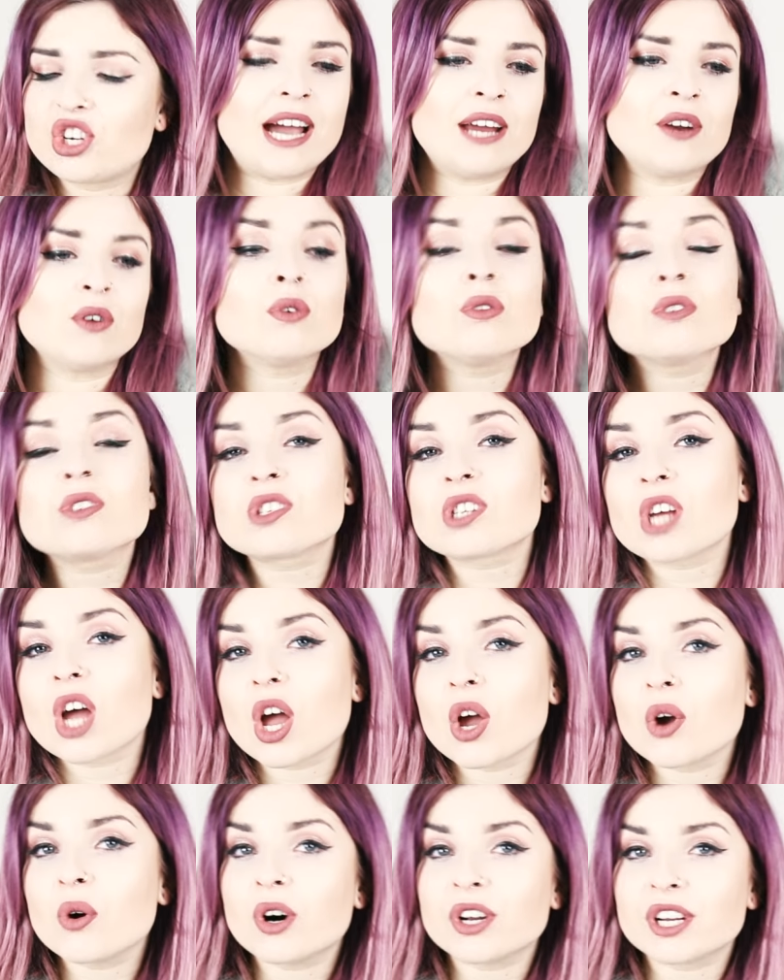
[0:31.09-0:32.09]
And
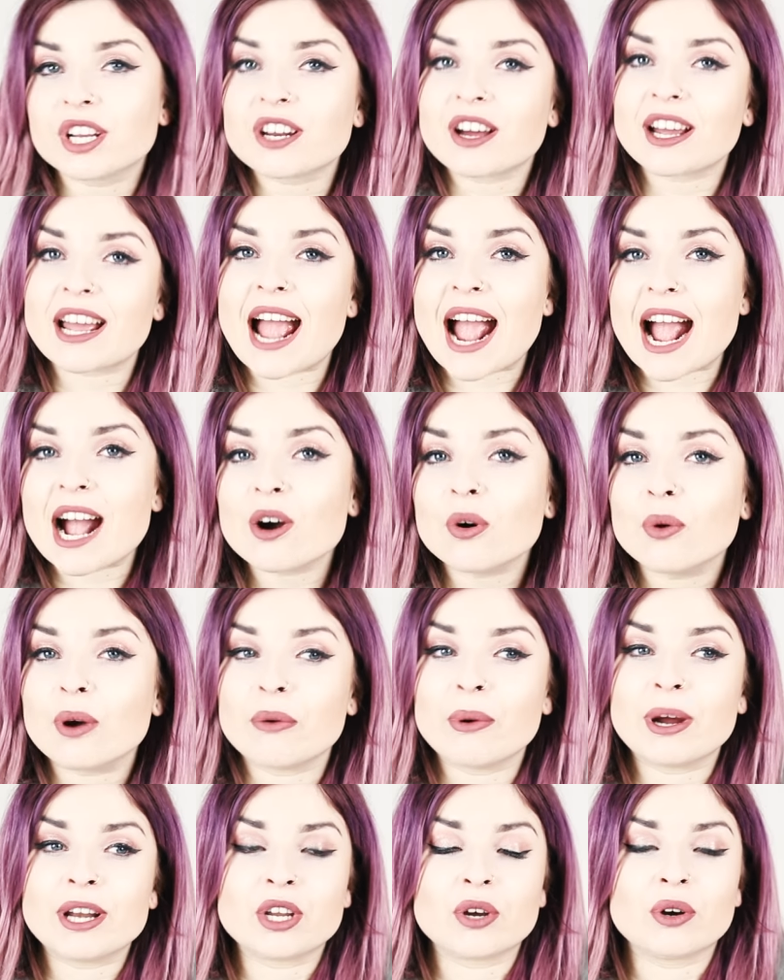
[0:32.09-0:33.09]
also on a night
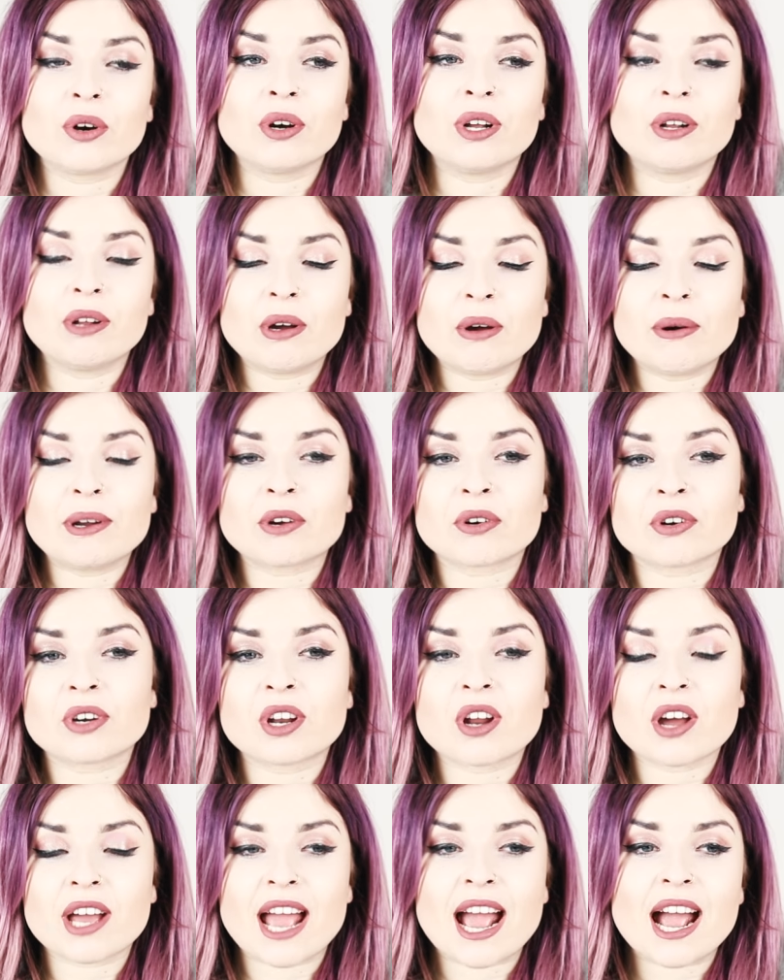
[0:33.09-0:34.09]
out, when you're on
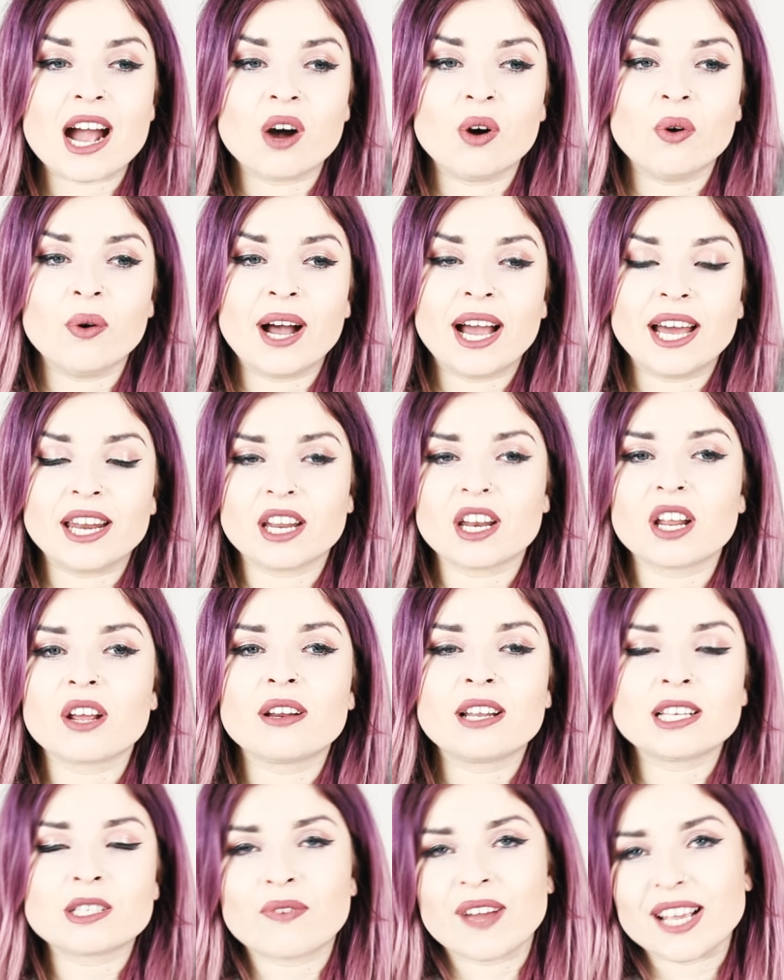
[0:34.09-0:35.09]
a night out, and I know,
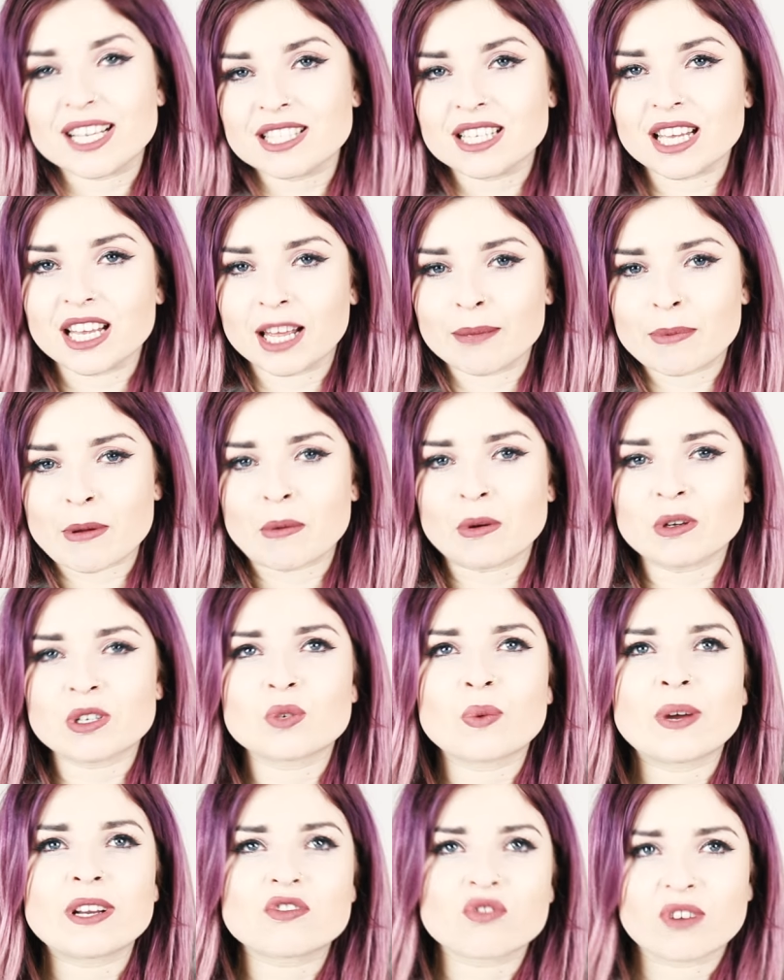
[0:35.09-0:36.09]
let's face it, like, people
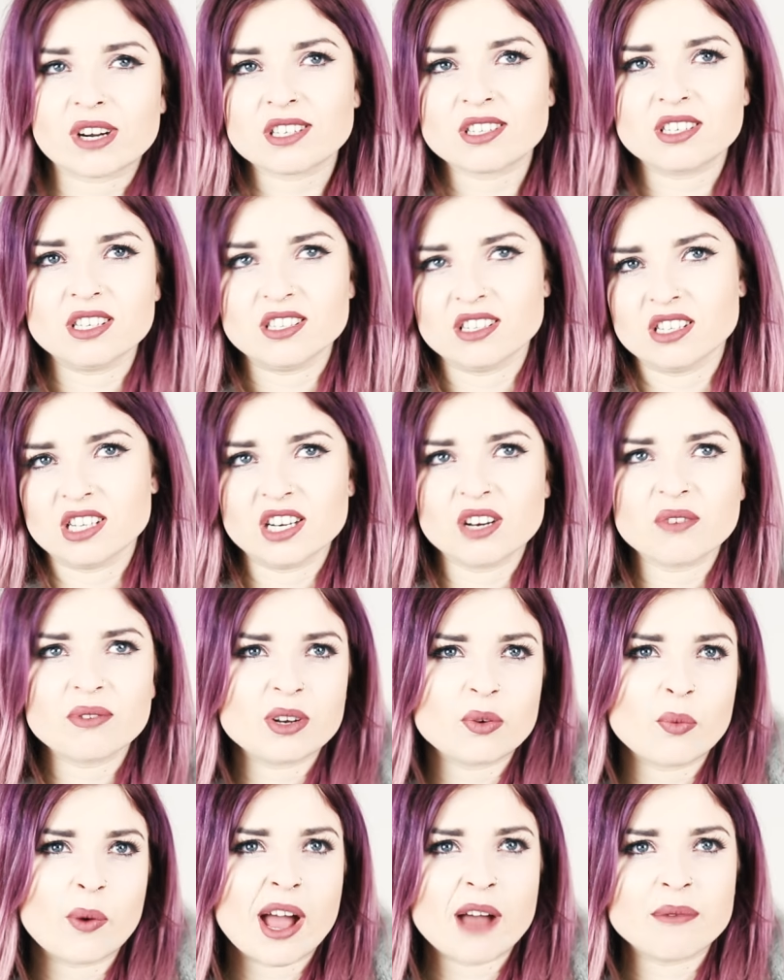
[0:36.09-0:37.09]
just wear dresses and they don't
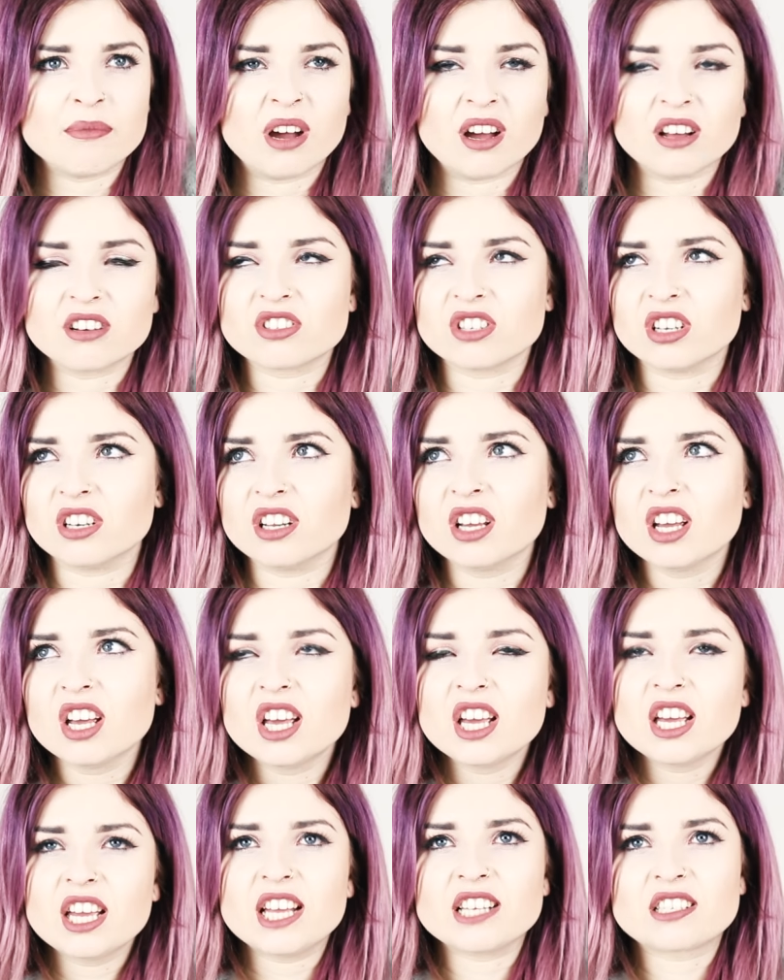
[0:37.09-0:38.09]
really wear much, and
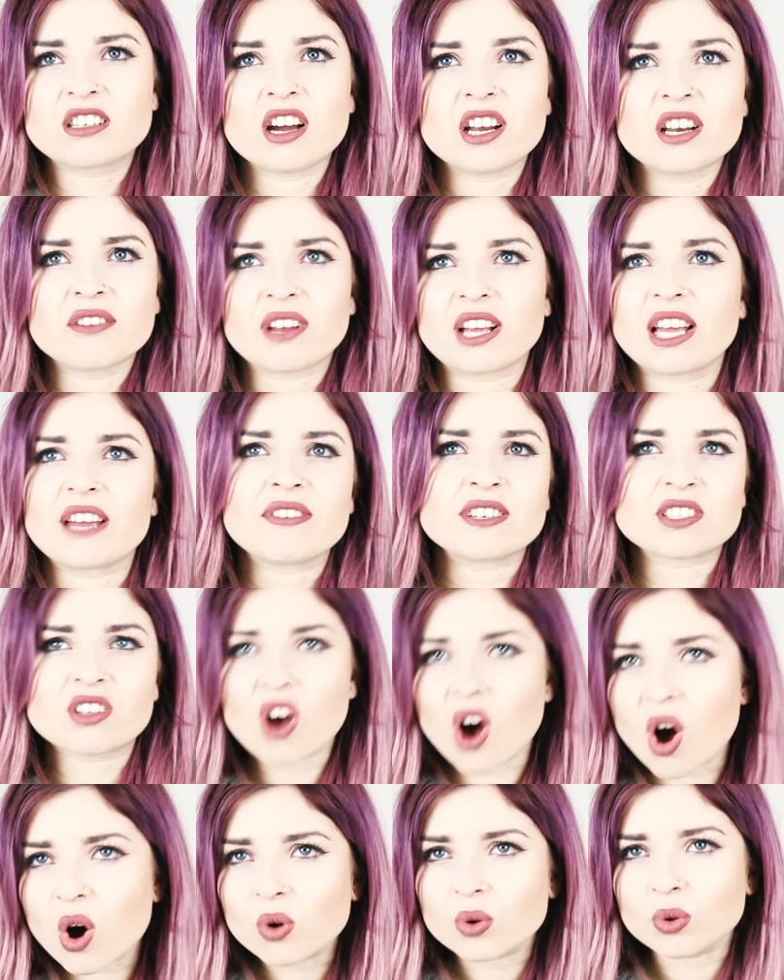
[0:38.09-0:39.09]
it's kind of like, if it's
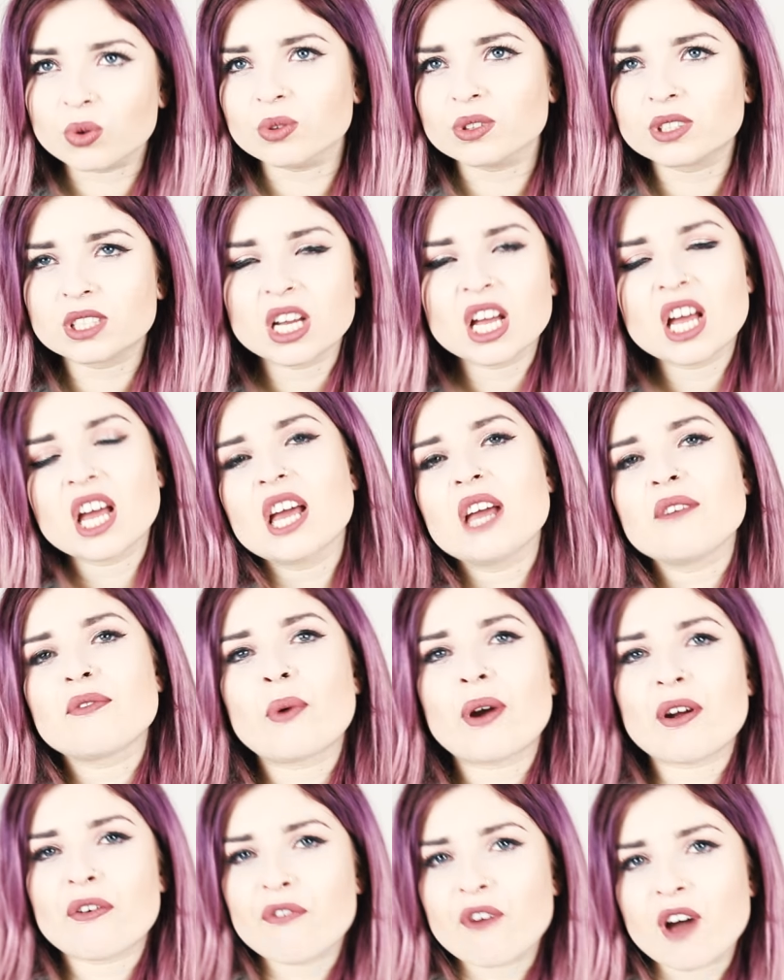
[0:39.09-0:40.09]
cold, if
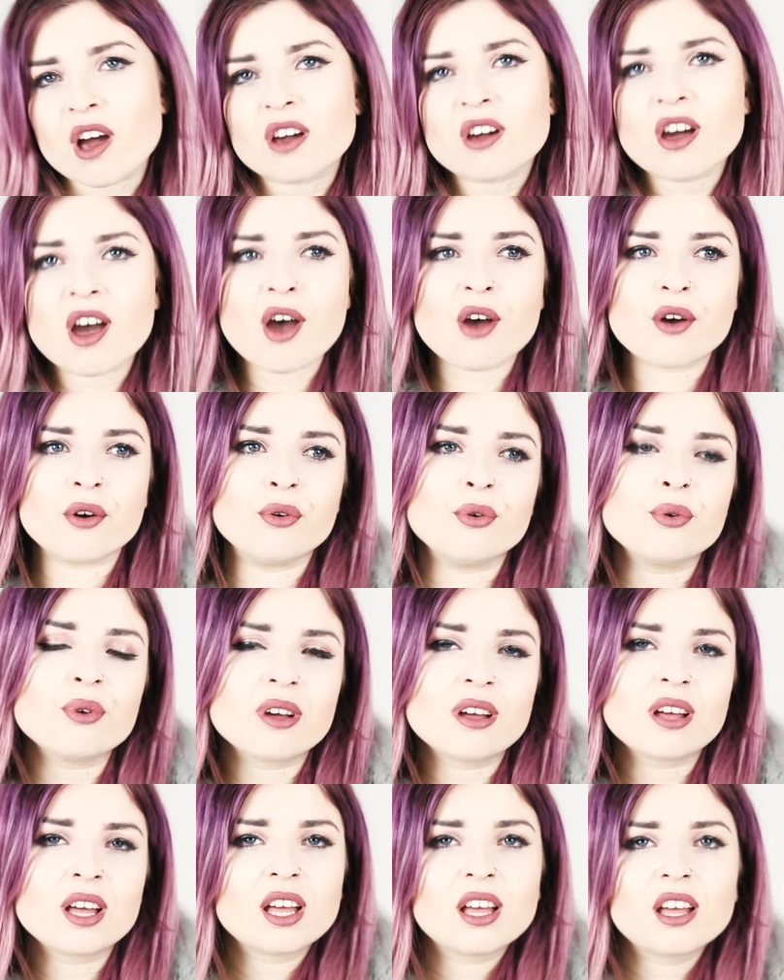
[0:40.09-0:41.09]
you wear a fur coat,